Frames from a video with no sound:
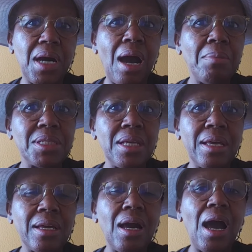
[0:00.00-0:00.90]
I'm
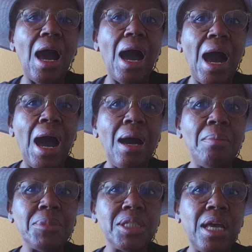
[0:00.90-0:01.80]
saying,
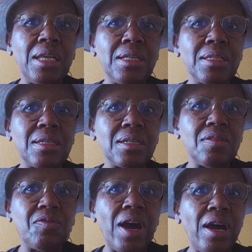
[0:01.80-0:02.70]
I'm turning
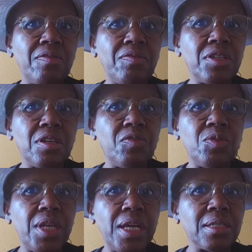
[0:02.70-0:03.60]
65 in a
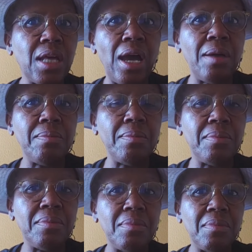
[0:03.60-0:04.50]
few days' time.
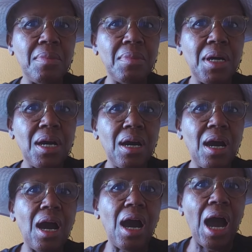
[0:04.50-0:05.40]

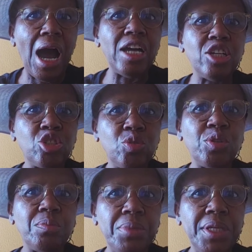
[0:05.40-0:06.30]
I
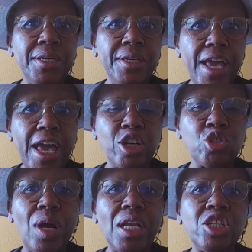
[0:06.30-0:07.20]
should be
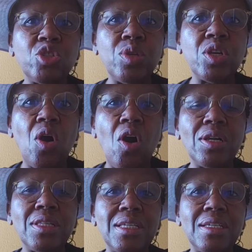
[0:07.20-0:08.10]
actually doing
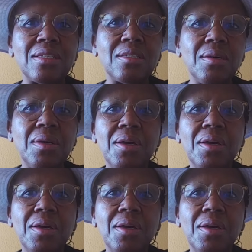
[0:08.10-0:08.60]
all this